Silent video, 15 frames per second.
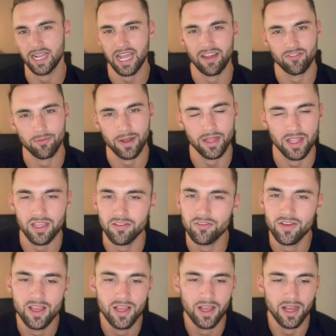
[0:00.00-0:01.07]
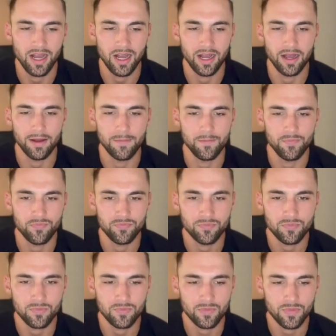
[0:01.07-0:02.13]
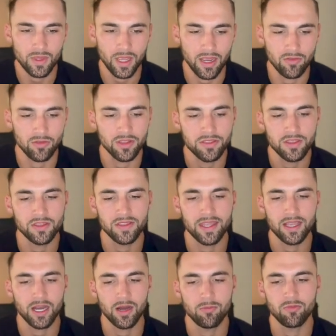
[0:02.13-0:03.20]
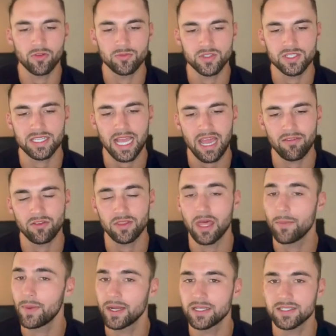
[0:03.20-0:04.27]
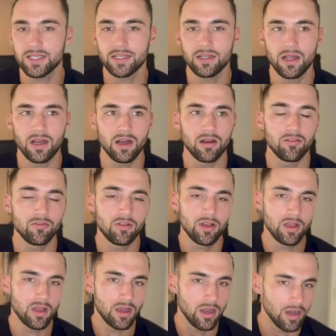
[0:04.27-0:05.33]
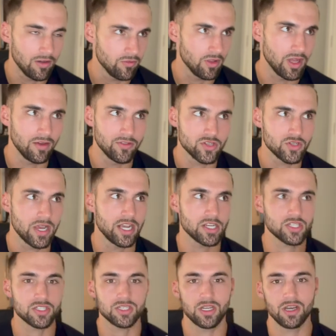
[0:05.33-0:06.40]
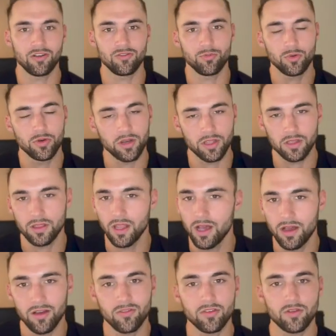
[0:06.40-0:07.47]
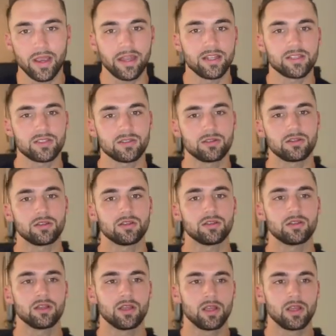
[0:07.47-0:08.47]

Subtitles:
I have in my life. I really think they come from just having that mindset of law of attraction, of putting love and gratitude